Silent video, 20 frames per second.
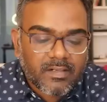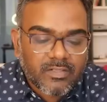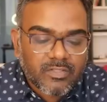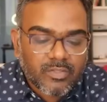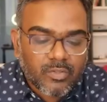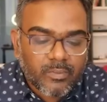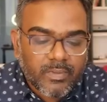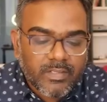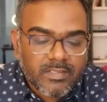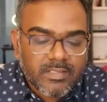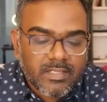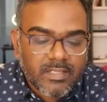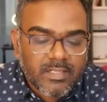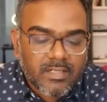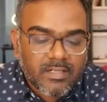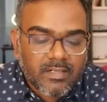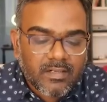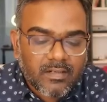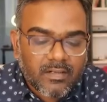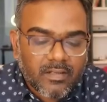as always.
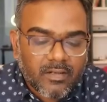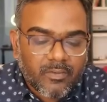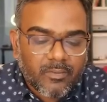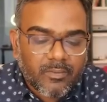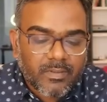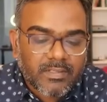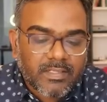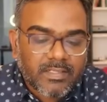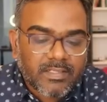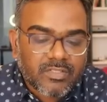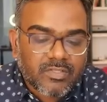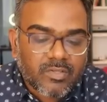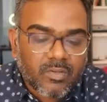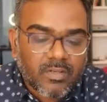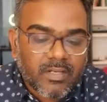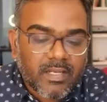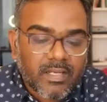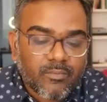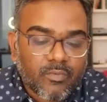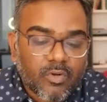Now, then the
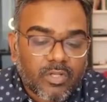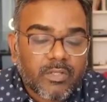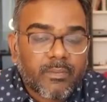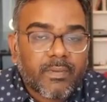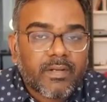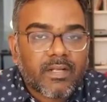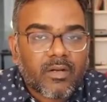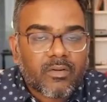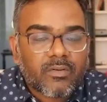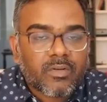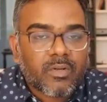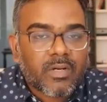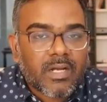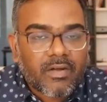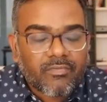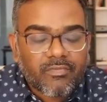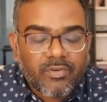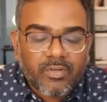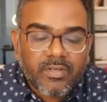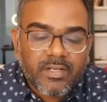stock came all the way down. Now,
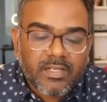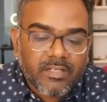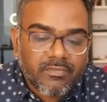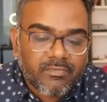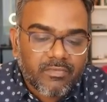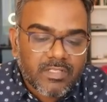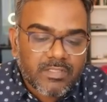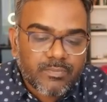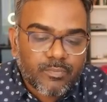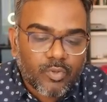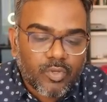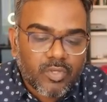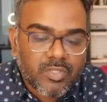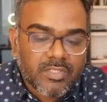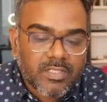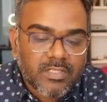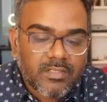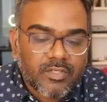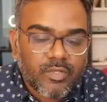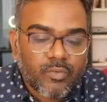after you take a first
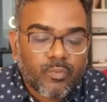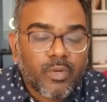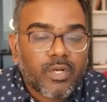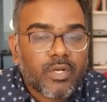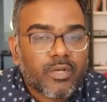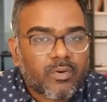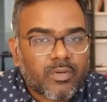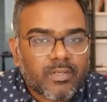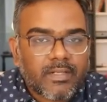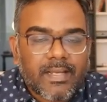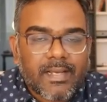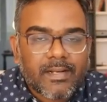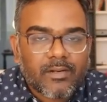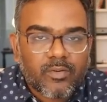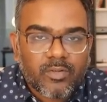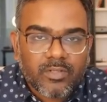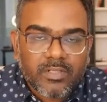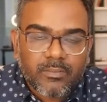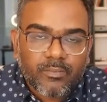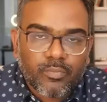position, you will not add
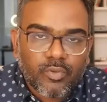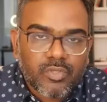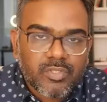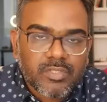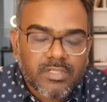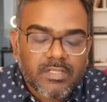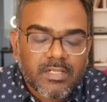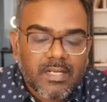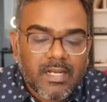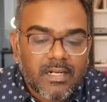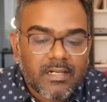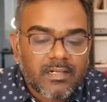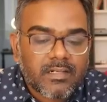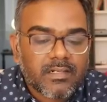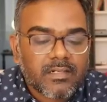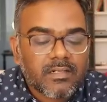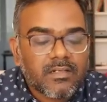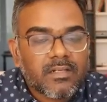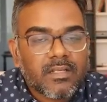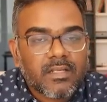on to that position
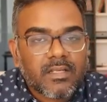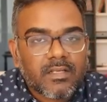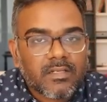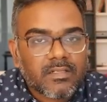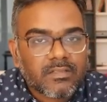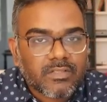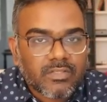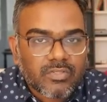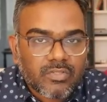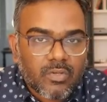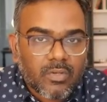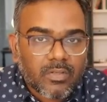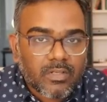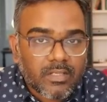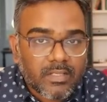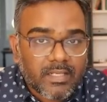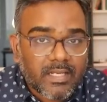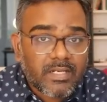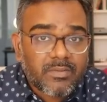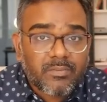until the stock
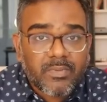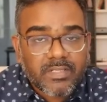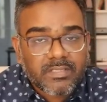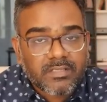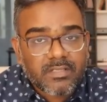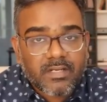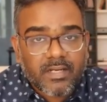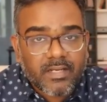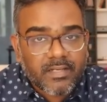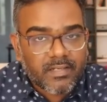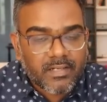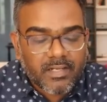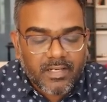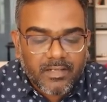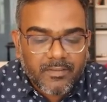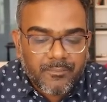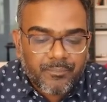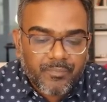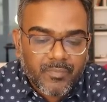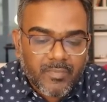again makes a higher
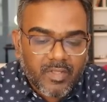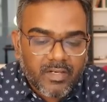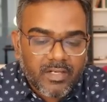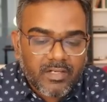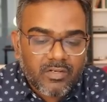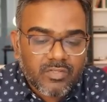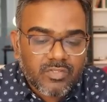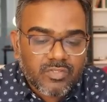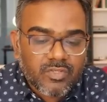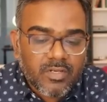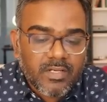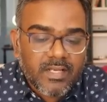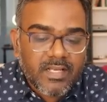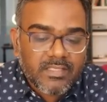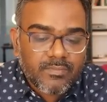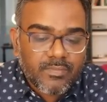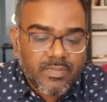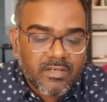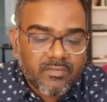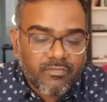high, right? Now, stock
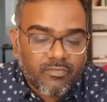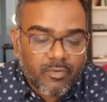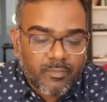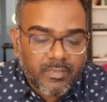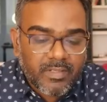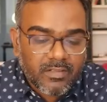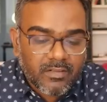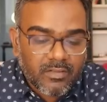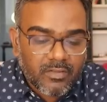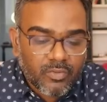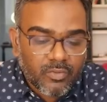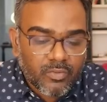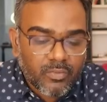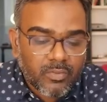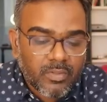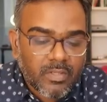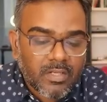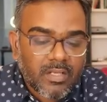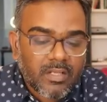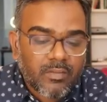has been forming a
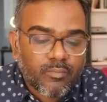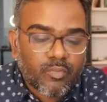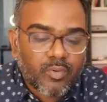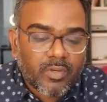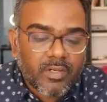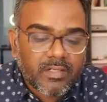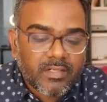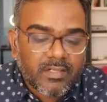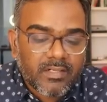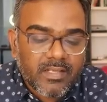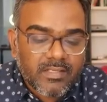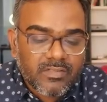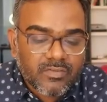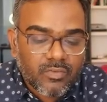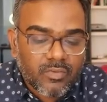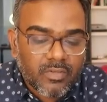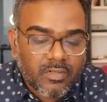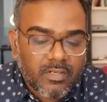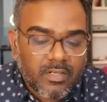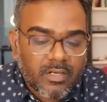low point. It has
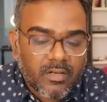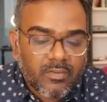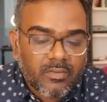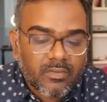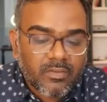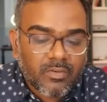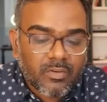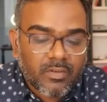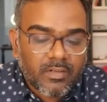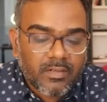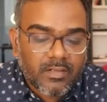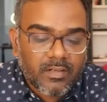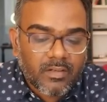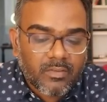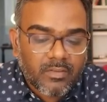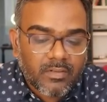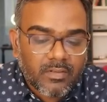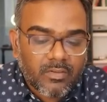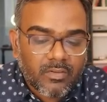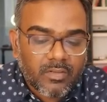gone down, gone
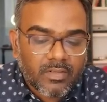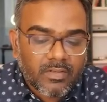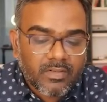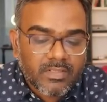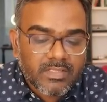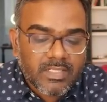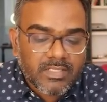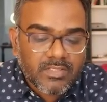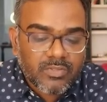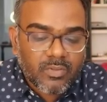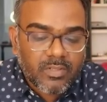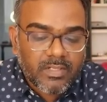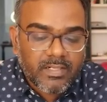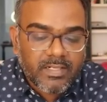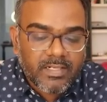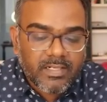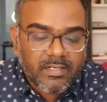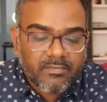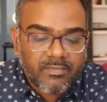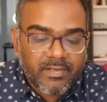down, gone down. It's
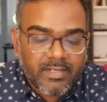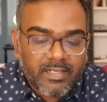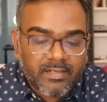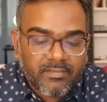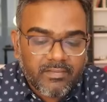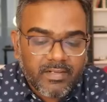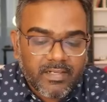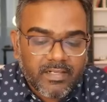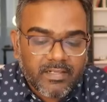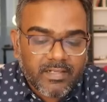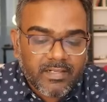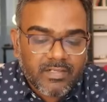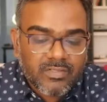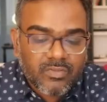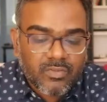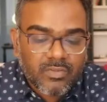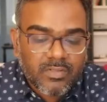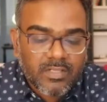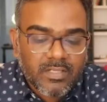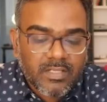consolidating in a very, very tight
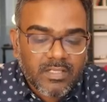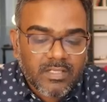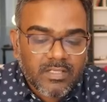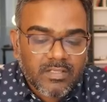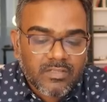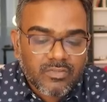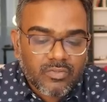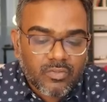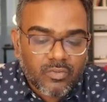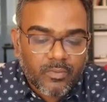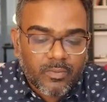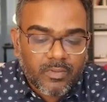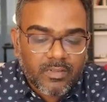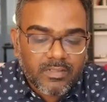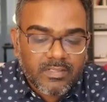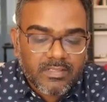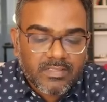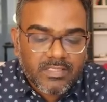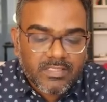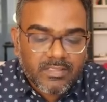zone. So
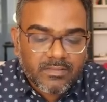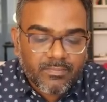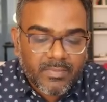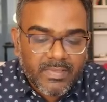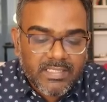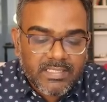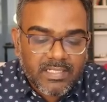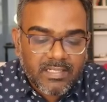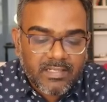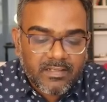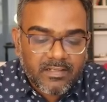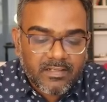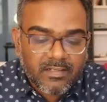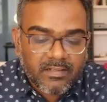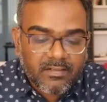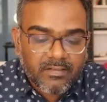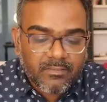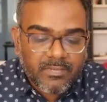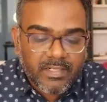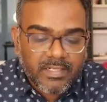this is basically
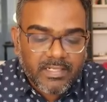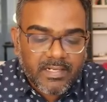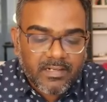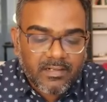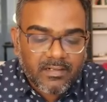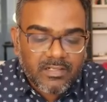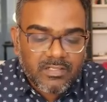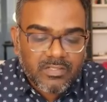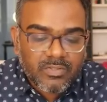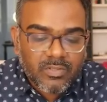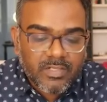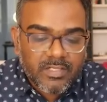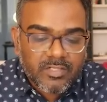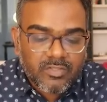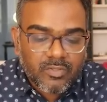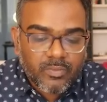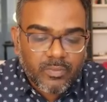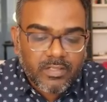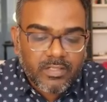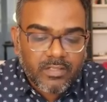a rectangle
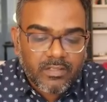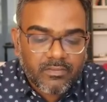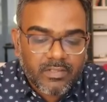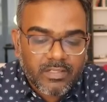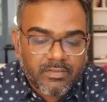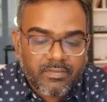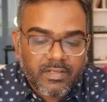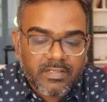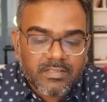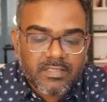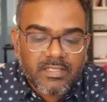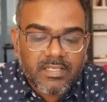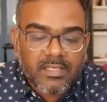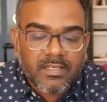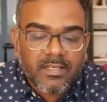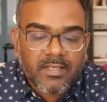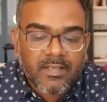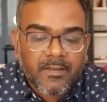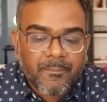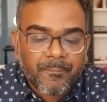consolidation over here that we are
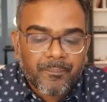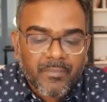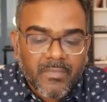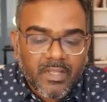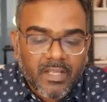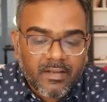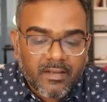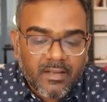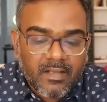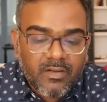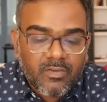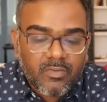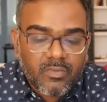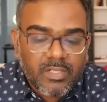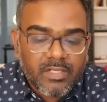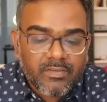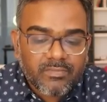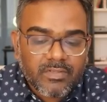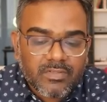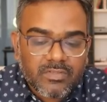seeing. And now
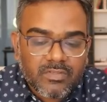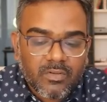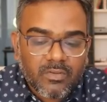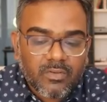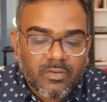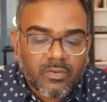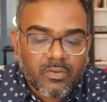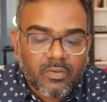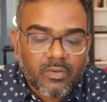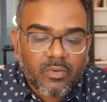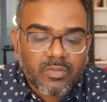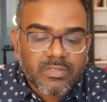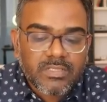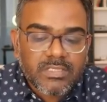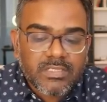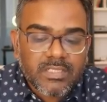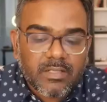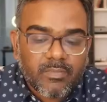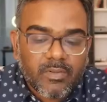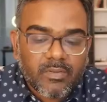if the stock
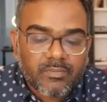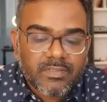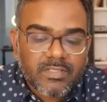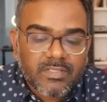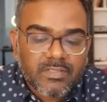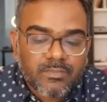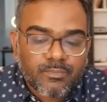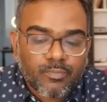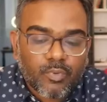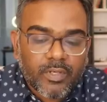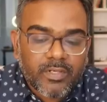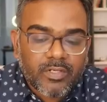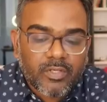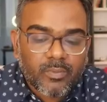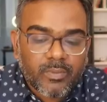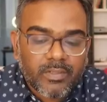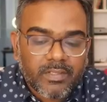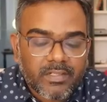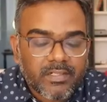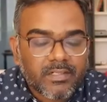closes above this point
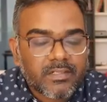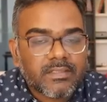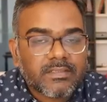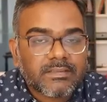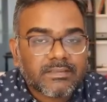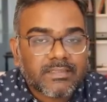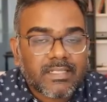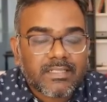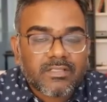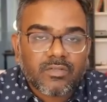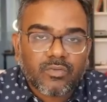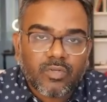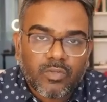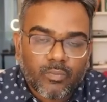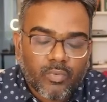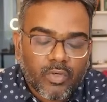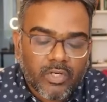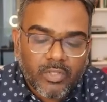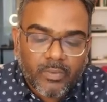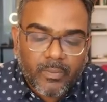over here, that's a
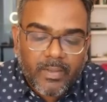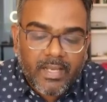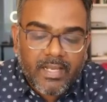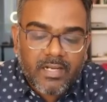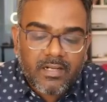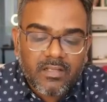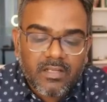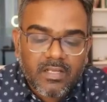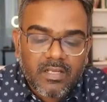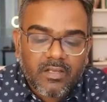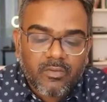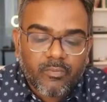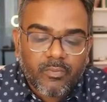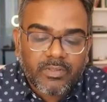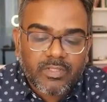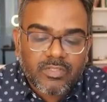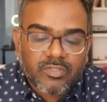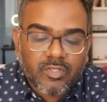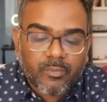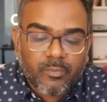good point to add
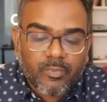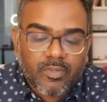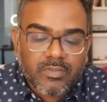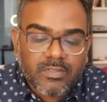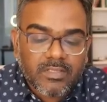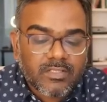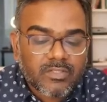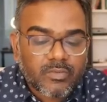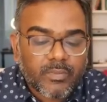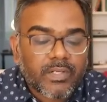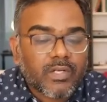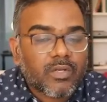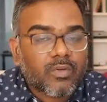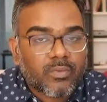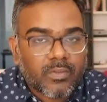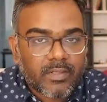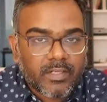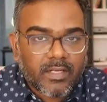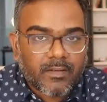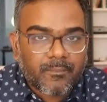with a stop loss at the swing
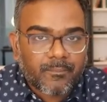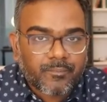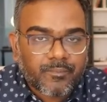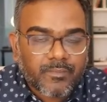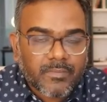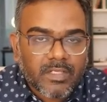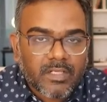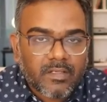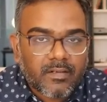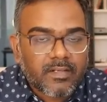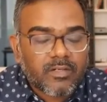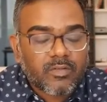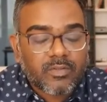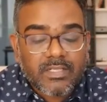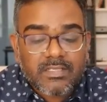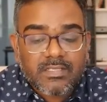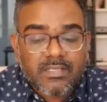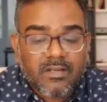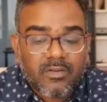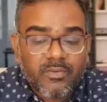low again. Right now,
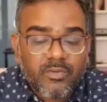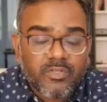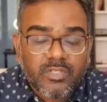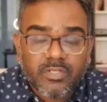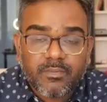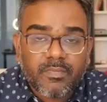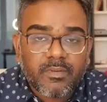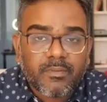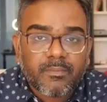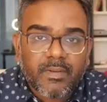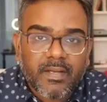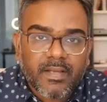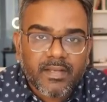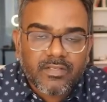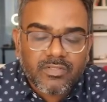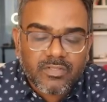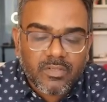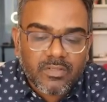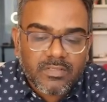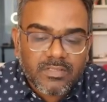that's how you should be
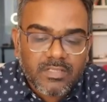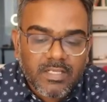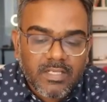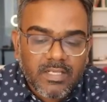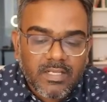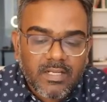buying stocks.